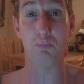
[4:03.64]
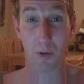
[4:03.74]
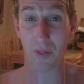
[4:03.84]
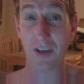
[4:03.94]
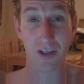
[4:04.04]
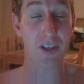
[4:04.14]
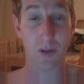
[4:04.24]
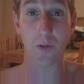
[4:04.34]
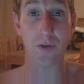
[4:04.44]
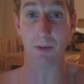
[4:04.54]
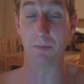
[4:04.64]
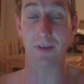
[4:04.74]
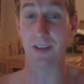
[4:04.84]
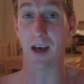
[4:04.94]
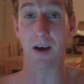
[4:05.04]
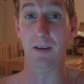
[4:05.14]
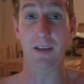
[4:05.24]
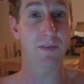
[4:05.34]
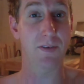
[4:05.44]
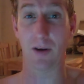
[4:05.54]
but they're just awesome. So
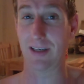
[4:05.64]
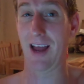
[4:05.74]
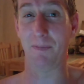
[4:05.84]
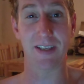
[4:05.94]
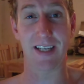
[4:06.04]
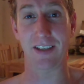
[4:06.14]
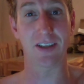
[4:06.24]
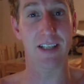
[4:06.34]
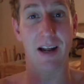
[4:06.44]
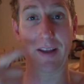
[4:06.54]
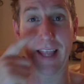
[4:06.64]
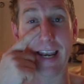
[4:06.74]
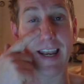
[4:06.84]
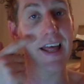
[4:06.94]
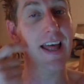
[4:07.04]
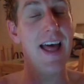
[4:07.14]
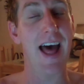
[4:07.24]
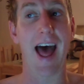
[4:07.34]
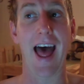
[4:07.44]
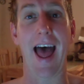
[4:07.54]
you've got to have pistachios now and again.
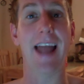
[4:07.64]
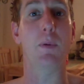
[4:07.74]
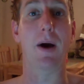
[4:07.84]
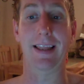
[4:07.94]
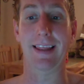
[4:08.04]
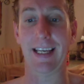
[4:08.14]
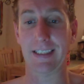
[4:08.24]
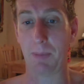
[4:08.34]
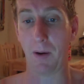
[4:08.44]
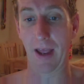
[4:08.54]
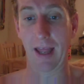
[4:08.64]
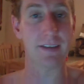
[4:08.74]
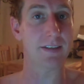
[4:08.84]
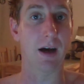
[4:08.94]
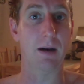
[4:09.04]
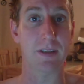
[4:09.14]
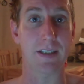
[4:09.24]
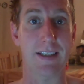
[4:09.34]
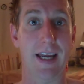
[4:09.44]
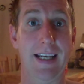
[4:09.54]
Uh, anyway, that's about it. So I'm going
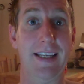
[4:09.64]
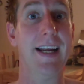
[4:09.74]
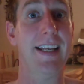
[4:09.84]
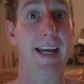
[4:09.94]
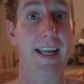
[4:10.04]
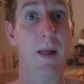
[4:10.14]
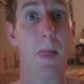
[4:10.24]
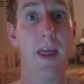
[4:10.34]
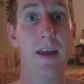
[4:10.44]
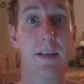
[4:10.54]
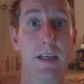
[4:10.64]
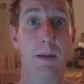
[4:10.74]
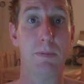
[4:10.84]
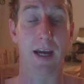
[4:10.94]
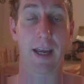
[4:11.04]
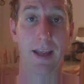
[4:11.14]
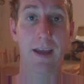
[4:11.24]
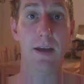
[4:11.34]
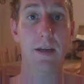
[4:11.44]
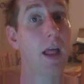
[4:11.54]
to say night night, sleep tight.
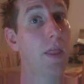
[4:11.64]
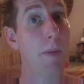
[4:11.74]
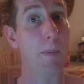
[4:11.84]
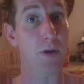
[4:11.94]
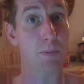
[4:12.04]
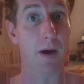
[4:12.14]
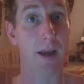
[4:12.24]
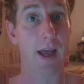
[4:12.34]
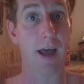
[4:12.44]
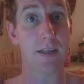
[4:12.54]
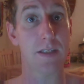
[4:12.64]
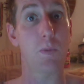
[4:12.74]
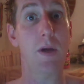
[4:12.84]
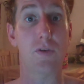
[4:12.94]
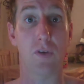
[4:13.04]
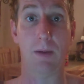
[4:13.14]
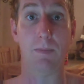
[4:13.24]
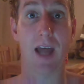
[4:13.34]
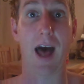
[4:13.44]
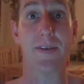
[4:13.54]
Don't let bed bugs bite. Sweet
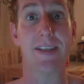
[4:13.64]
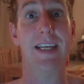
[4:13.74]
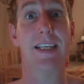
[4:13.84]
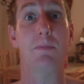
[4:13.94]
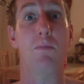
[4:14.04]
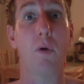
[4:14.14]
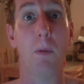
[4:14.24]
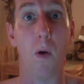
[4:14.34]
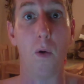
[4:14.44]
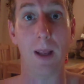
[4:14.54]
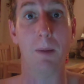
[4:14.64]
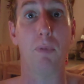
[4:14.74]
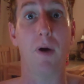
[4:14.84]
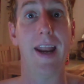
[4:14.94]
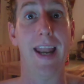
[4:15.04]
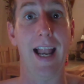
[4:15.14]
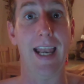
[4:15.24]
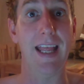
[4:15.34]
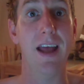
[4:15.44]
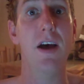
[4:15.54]
dreams. I'll see you tomorrow morning, bright and
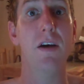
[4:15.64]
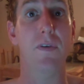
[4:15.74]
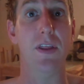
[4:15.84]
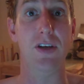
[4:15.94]
early, for the